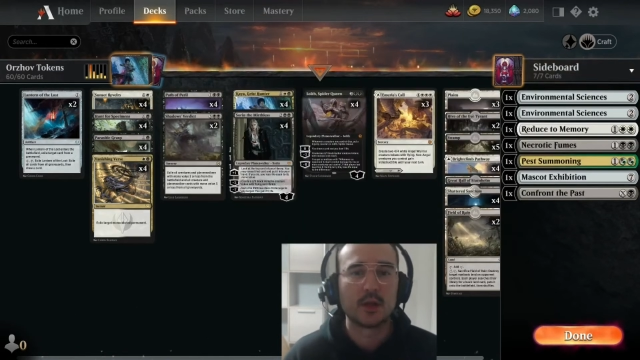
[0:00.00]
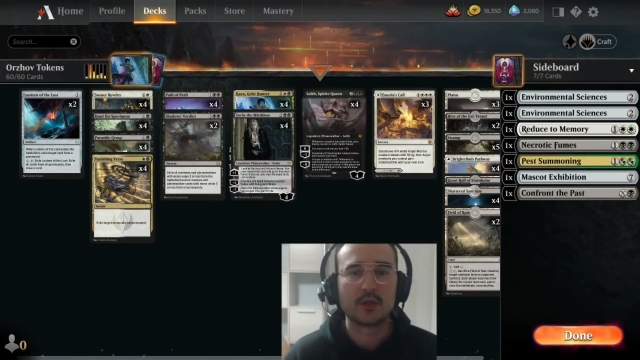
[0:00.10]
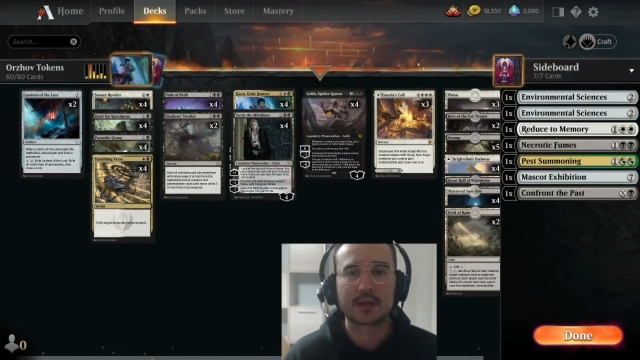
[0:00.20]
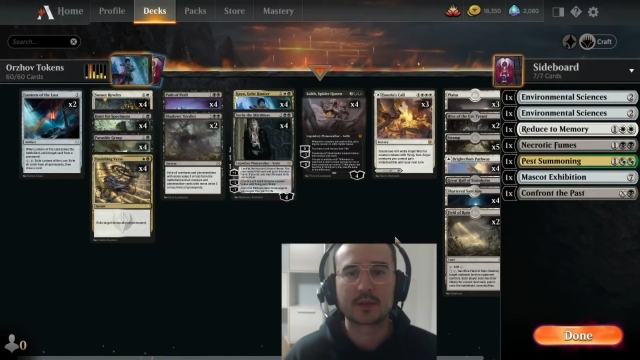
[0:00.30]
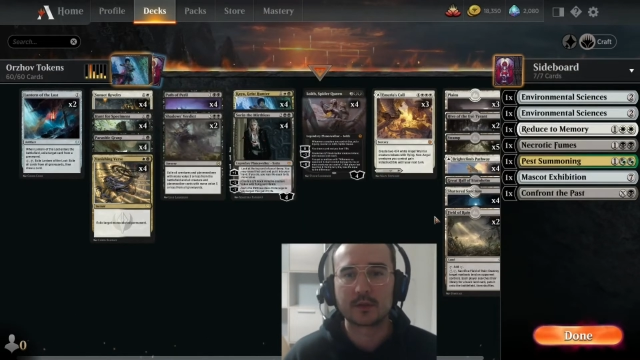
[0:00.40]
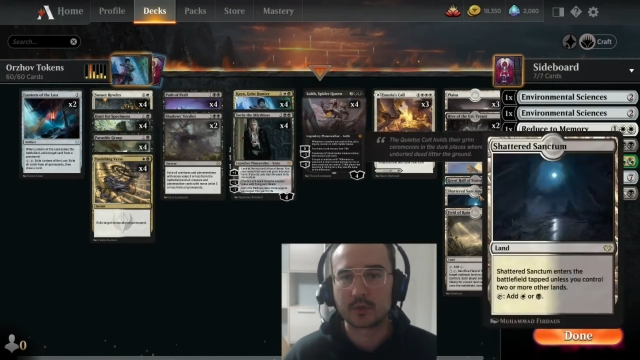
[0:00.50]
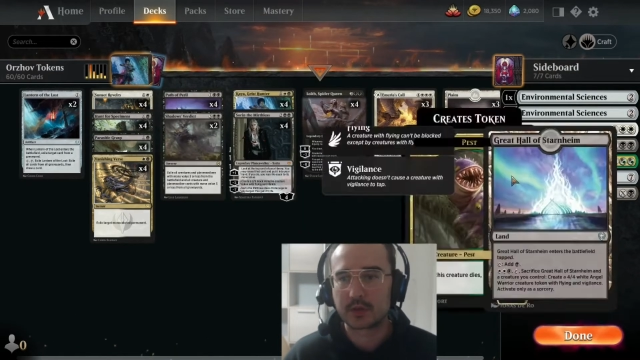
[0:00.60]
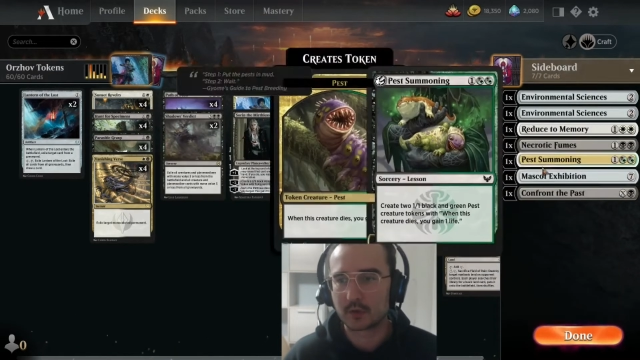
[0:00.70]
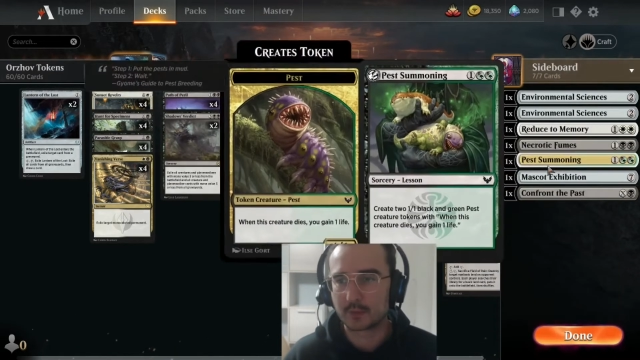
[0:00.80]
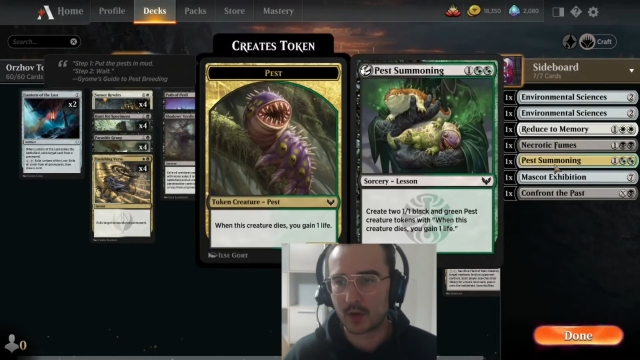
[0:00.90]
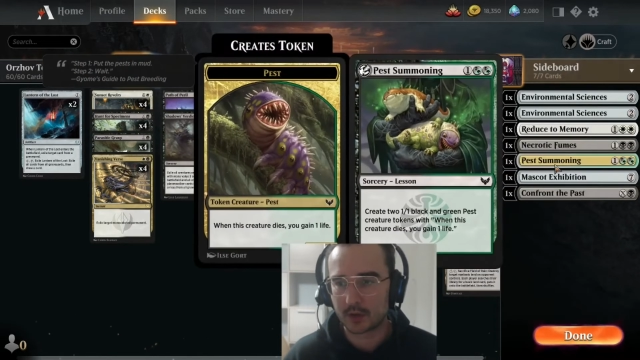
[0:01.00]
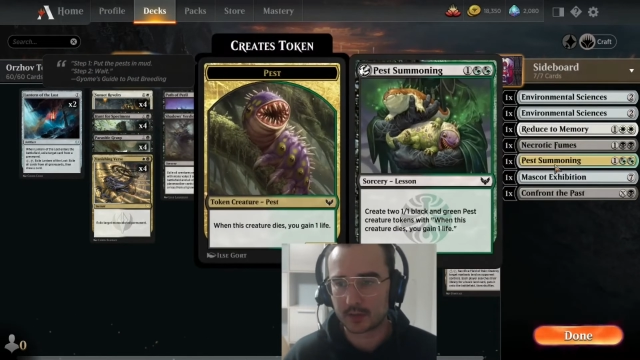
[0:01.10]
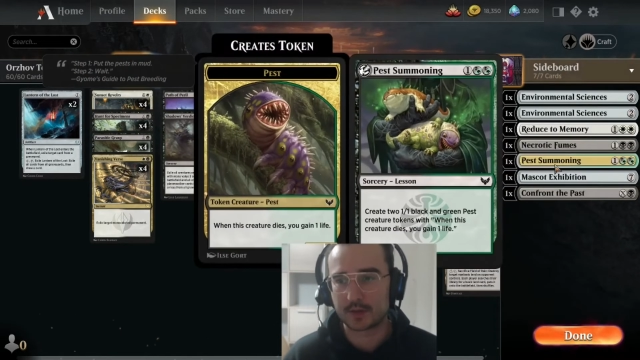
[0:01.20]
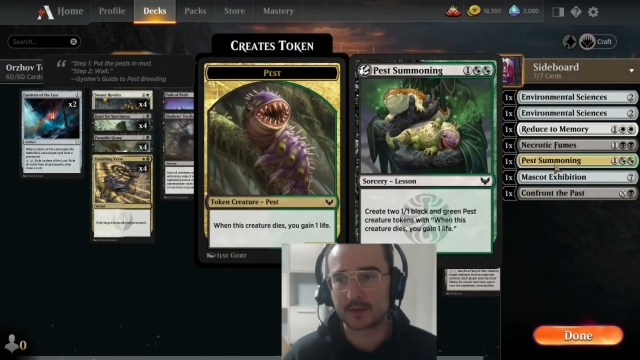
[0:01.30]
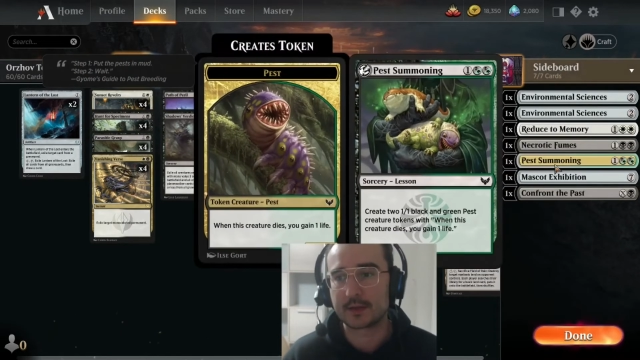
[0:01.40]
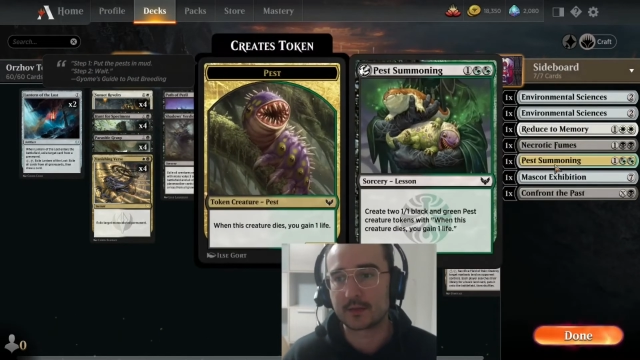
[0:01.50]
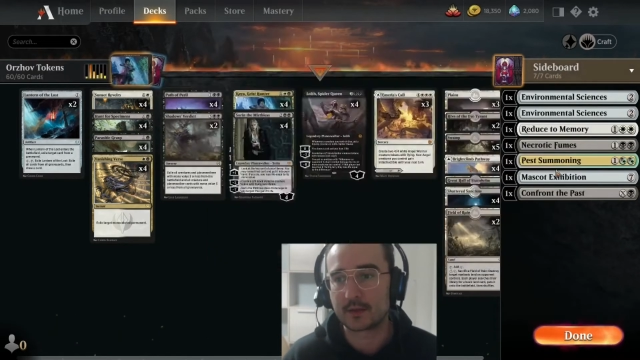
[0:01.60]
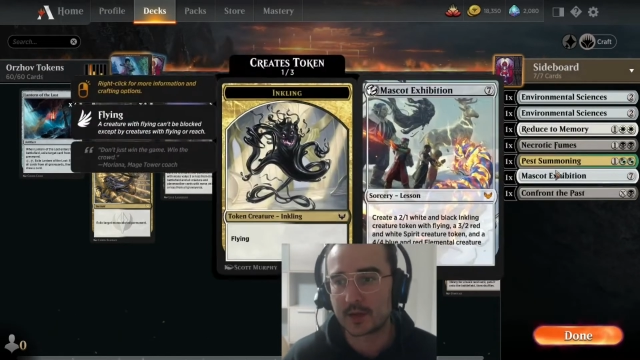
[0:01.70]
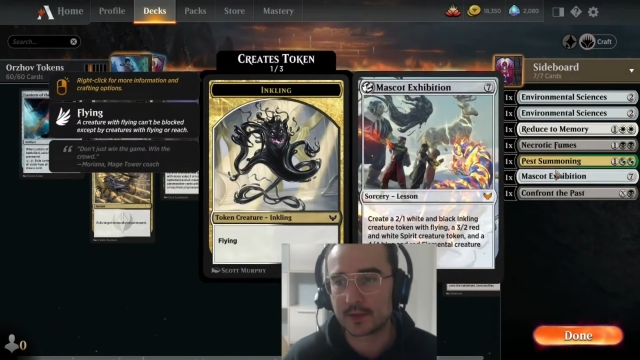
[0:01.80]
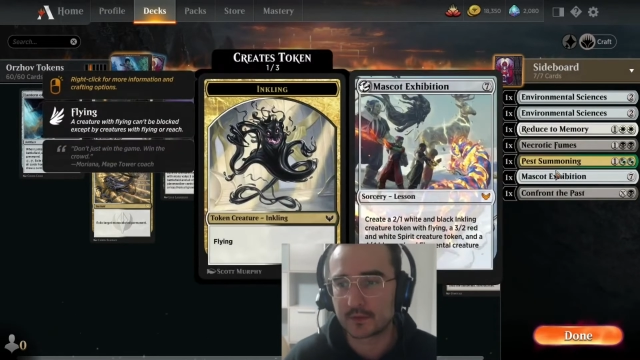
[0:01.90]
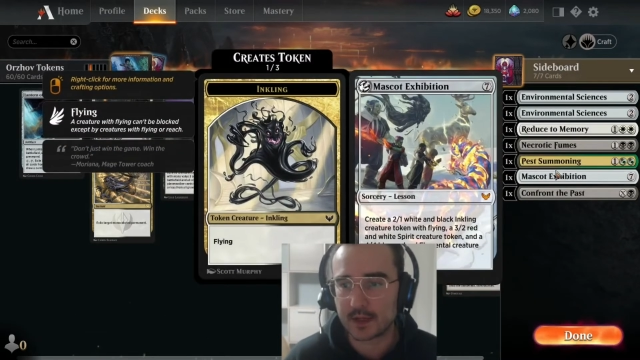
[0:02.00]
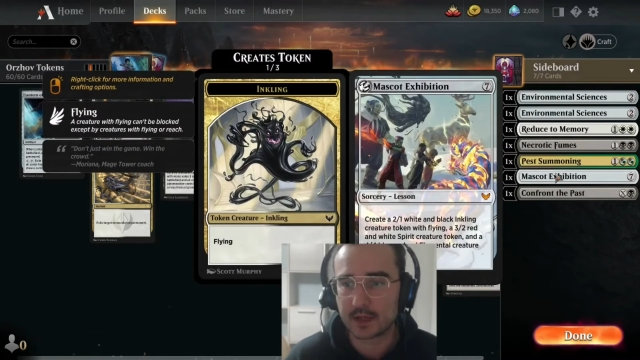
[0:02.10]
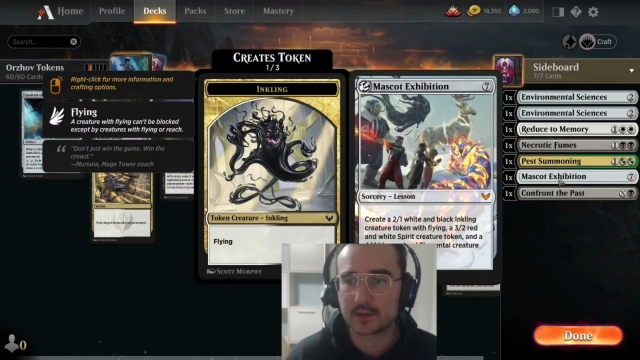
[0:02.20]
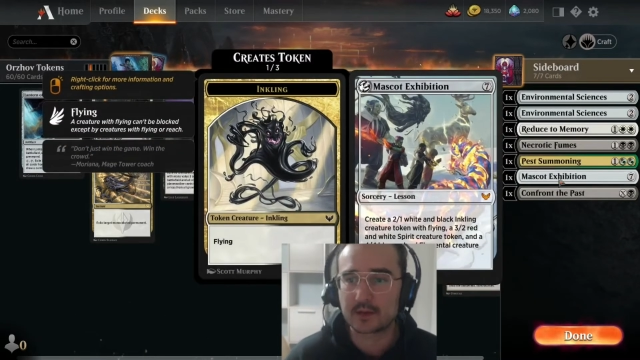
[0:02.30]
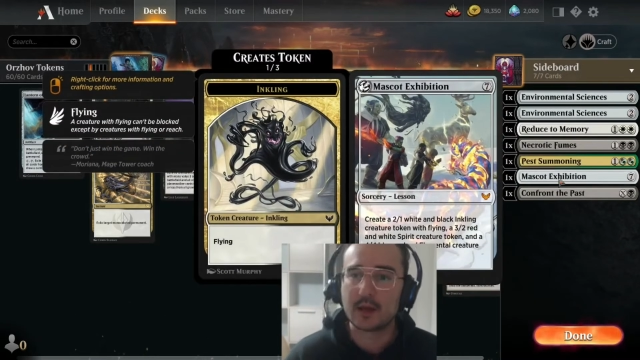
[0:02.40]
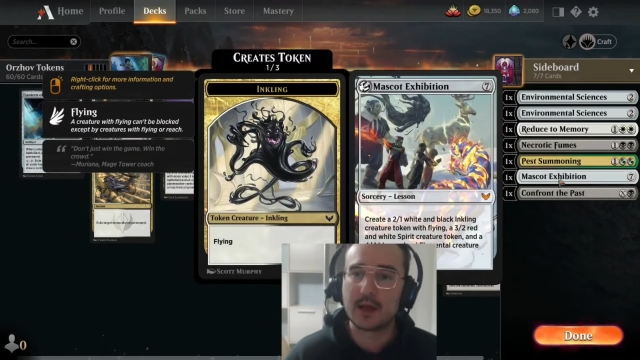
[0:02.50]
you get some really good blockers against aggressive decks.